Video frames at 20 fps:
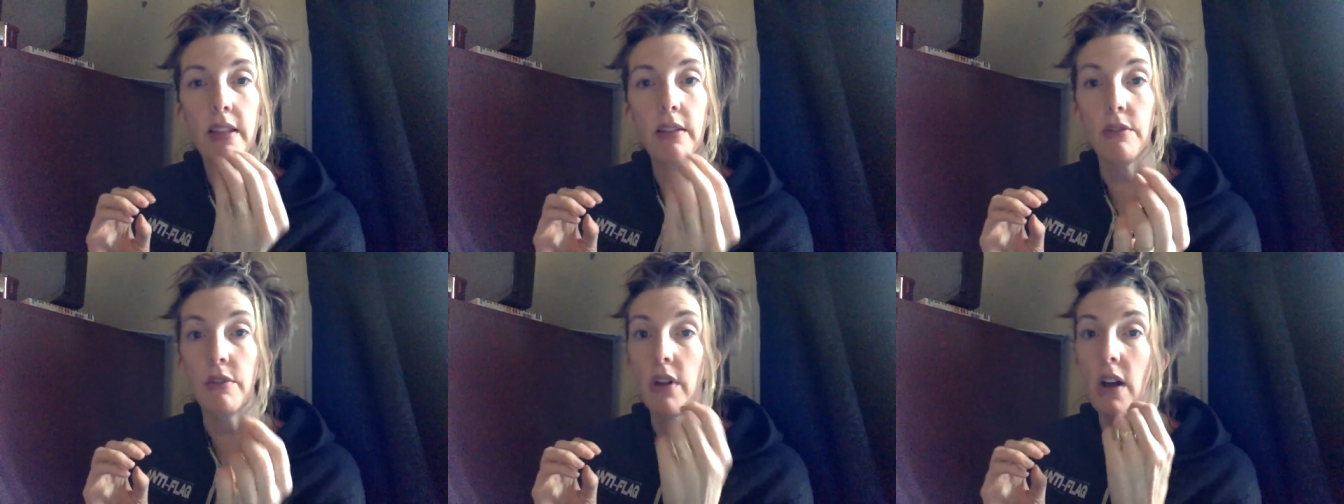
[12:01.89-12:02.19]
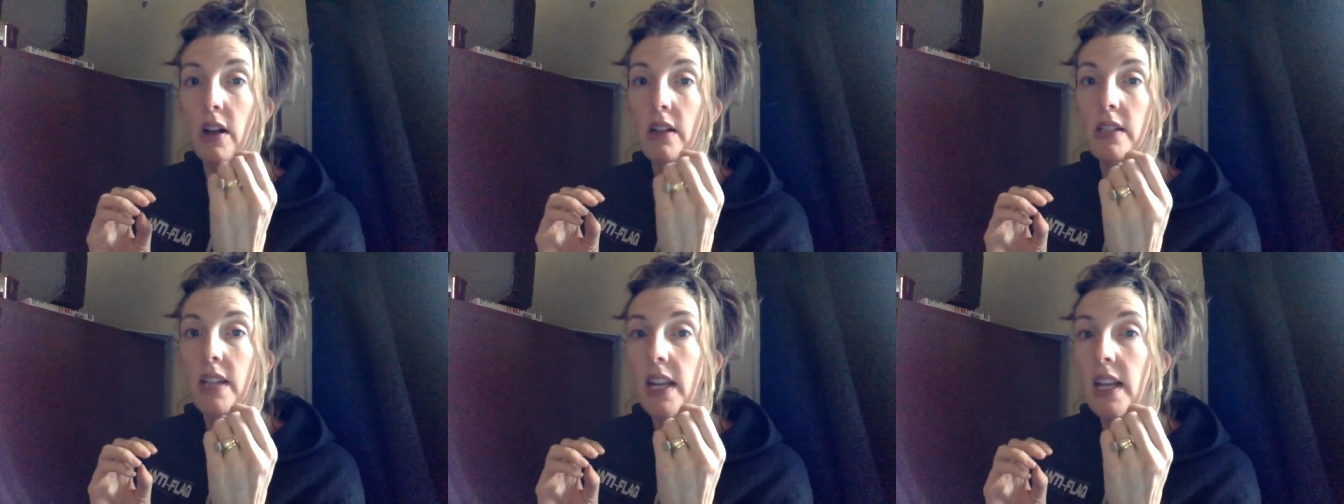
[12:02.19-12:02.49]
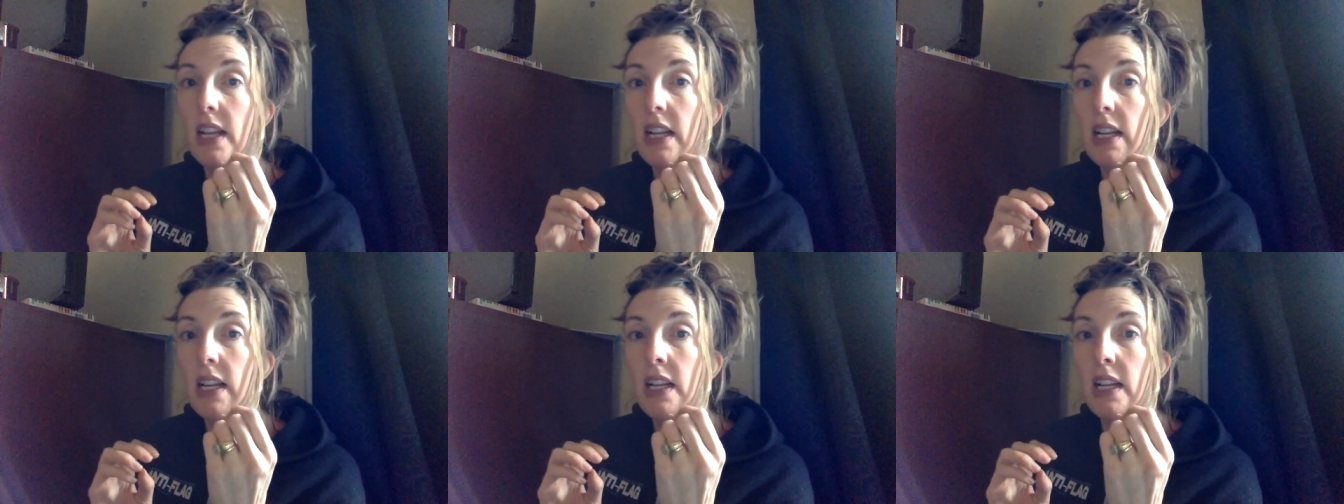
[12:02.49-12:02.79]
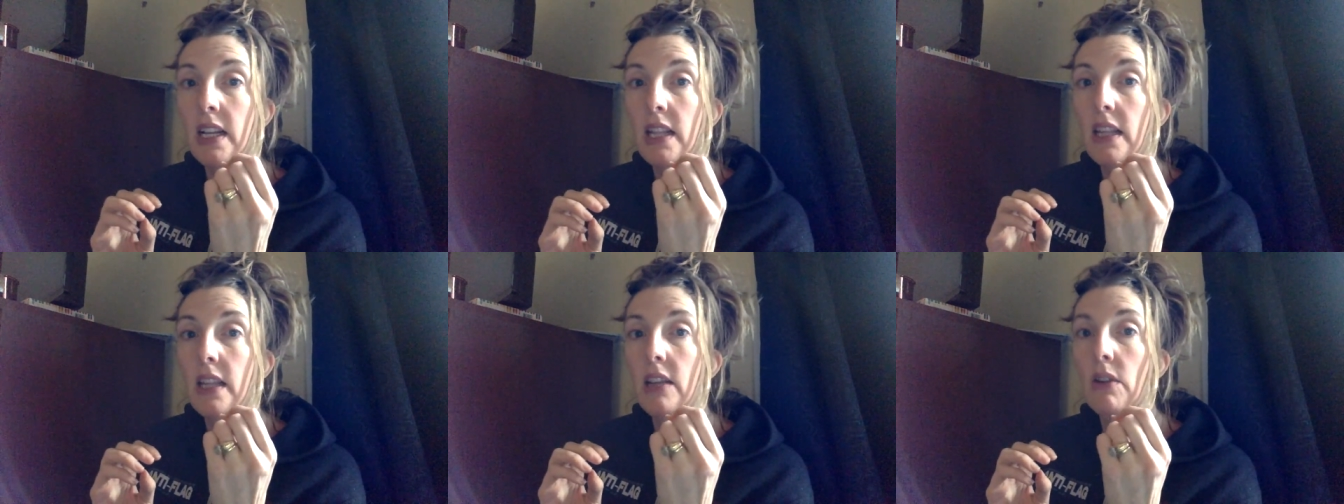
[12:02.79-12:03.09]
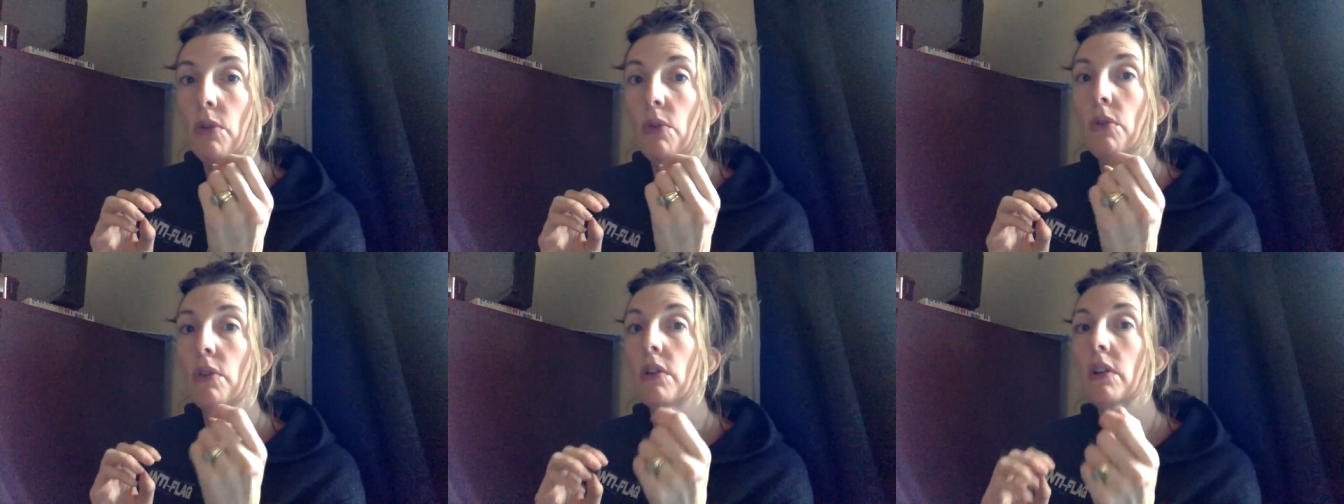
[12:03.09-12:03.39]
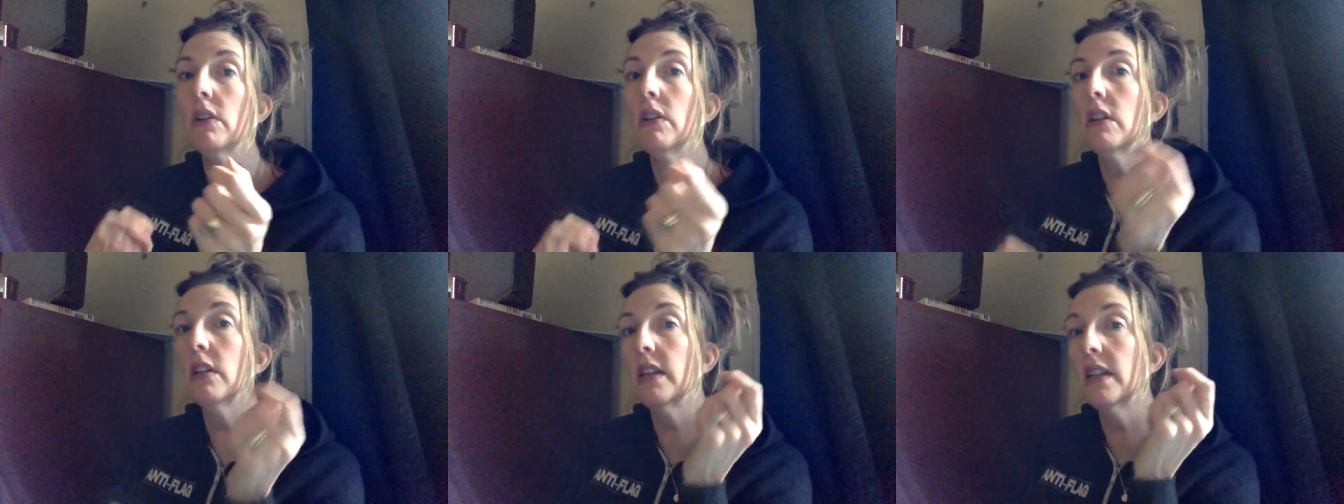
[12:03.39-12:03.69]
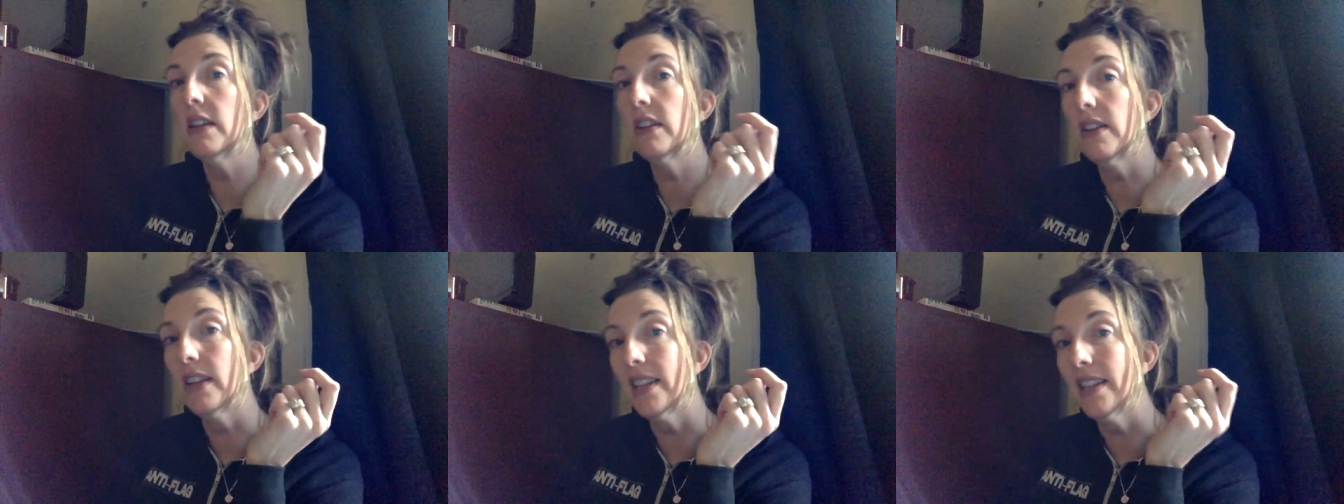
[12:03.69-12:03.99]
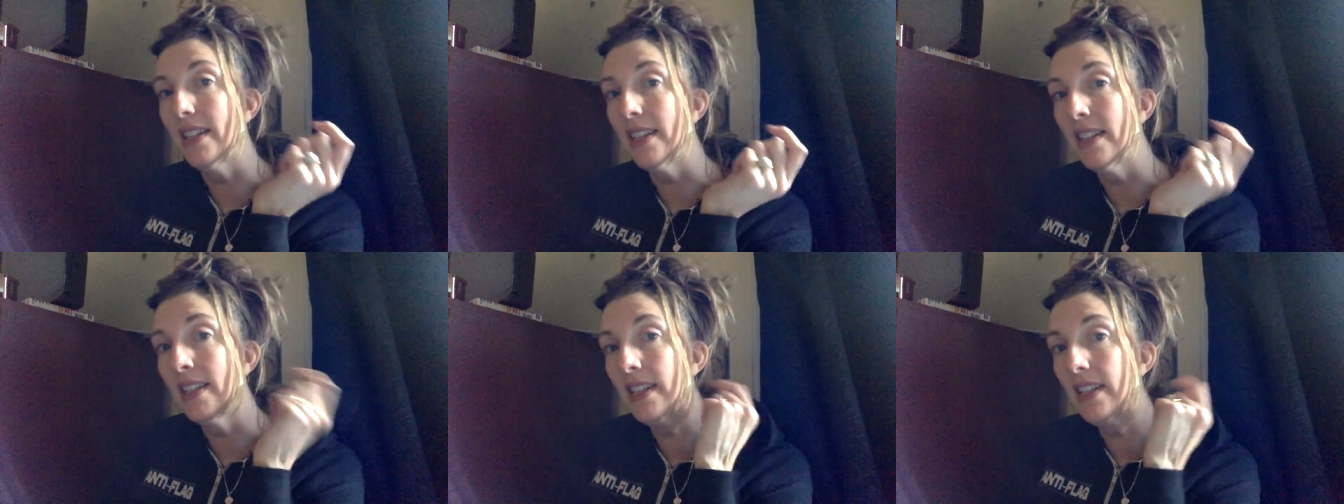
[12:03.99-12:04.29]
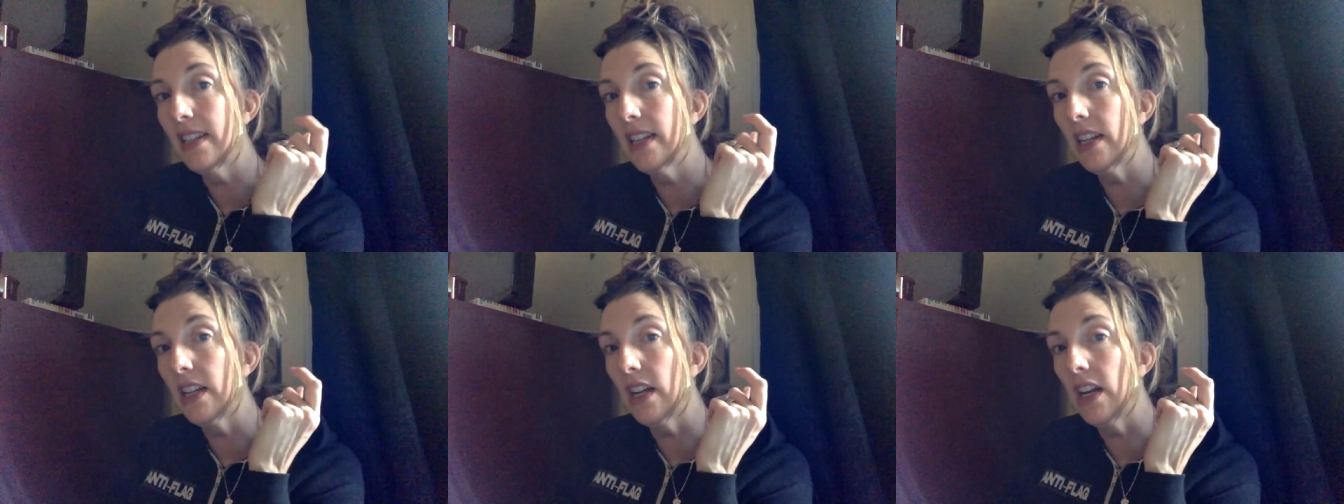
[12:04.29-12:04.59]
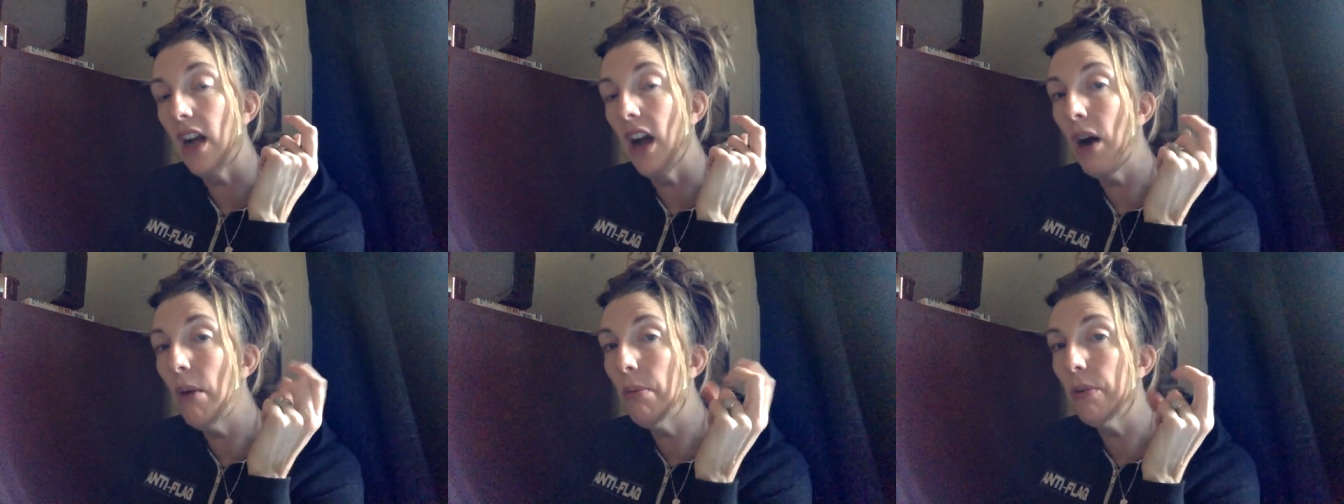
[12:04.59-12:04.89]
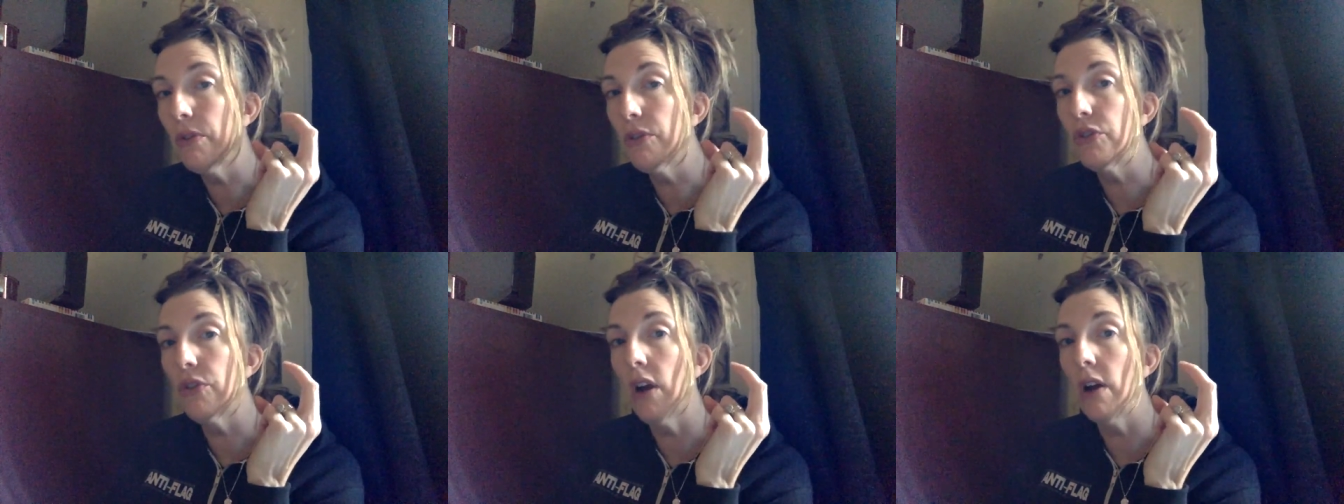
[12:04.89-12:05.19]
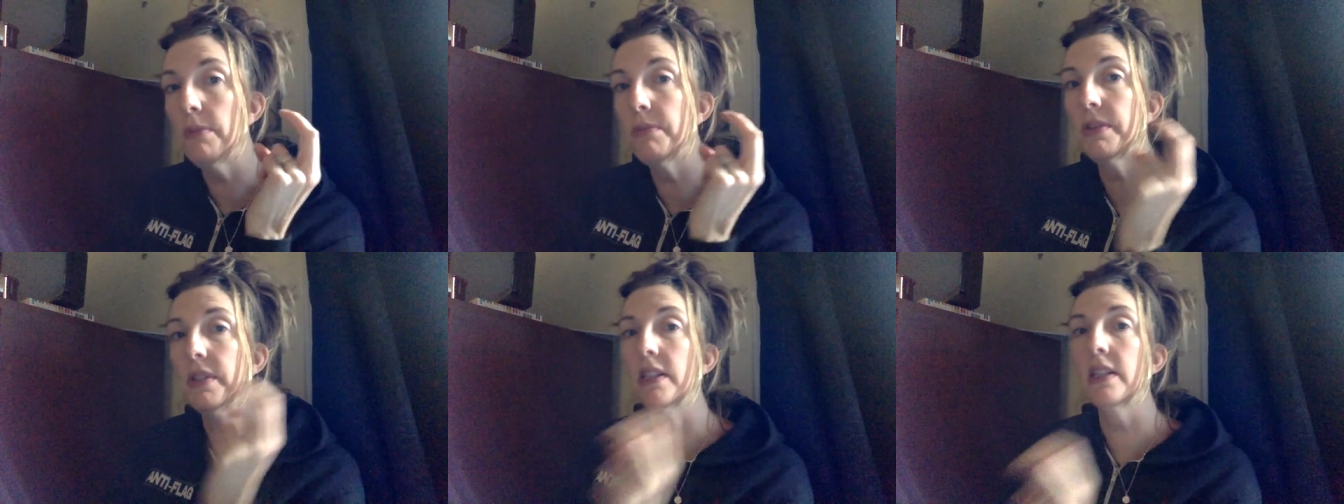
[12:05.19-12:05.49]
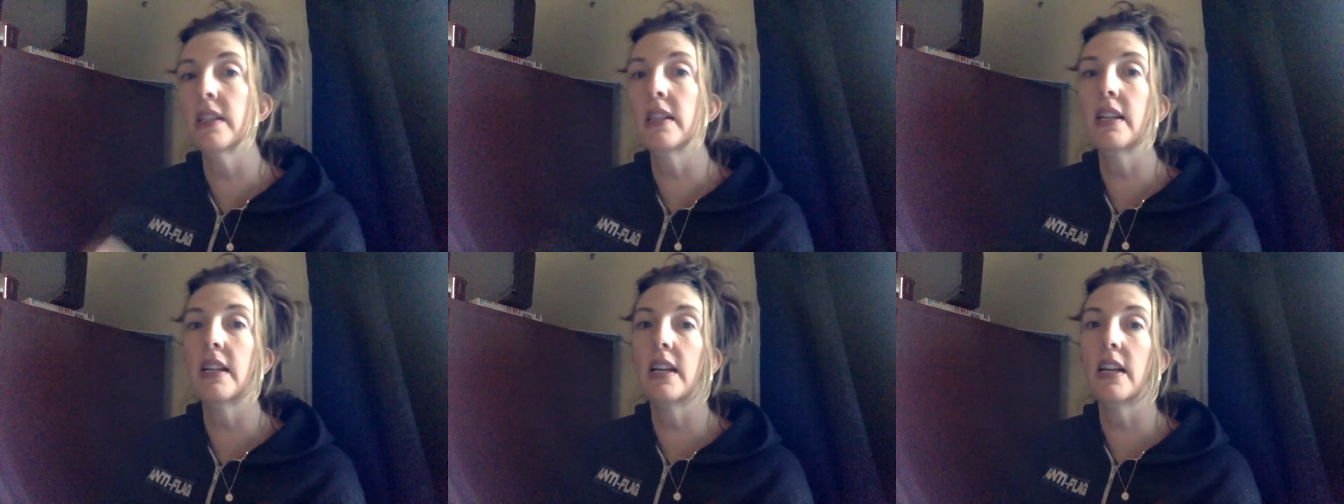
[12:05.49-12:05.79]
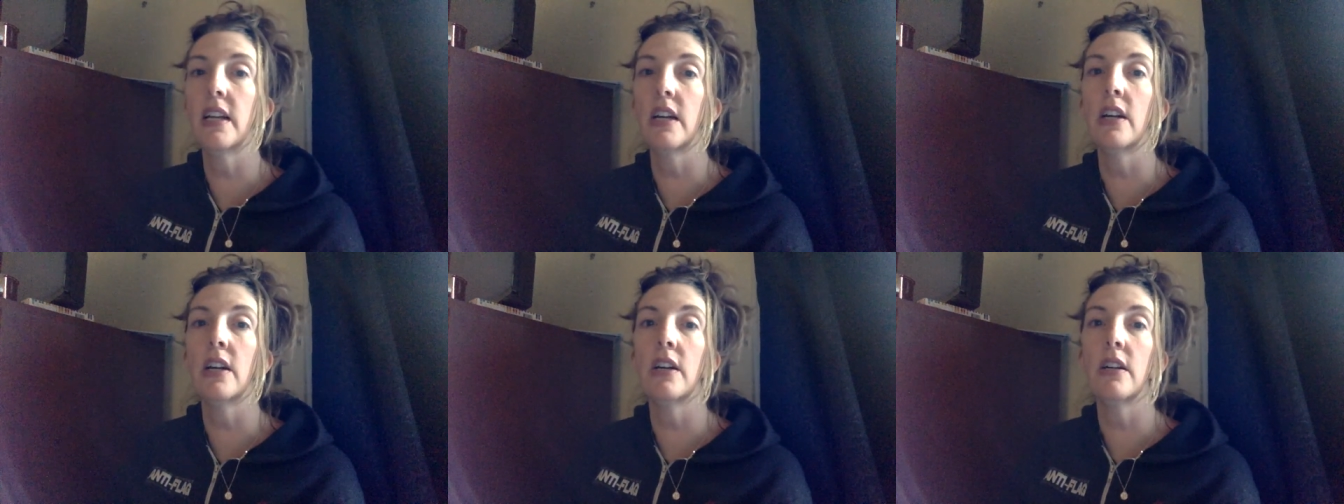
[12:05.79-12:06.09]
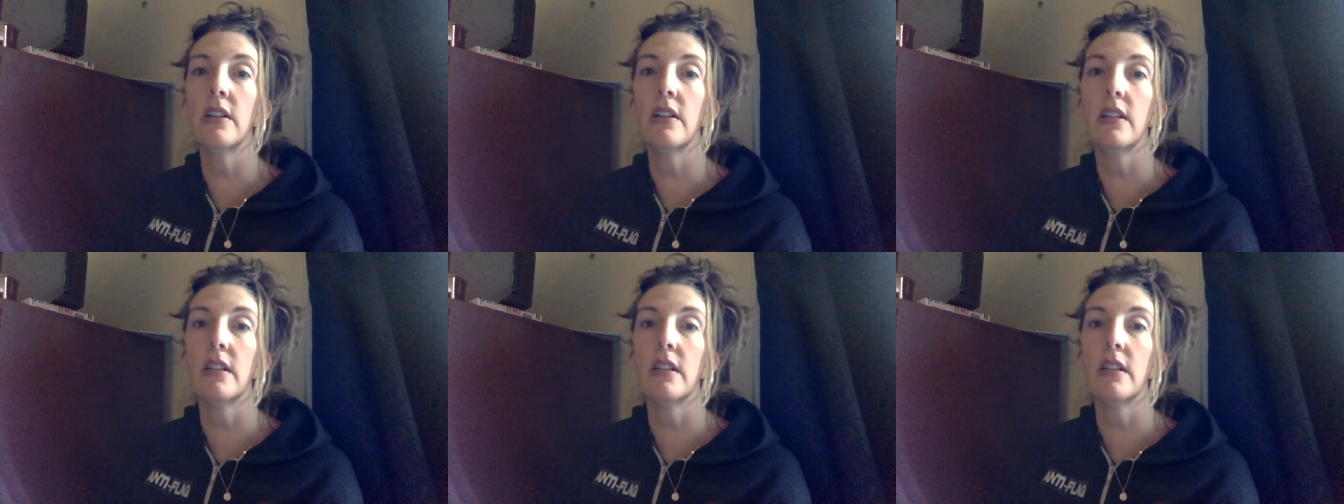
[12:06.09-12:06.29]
They're not taking anything orally. You can get a couple drops in the ear.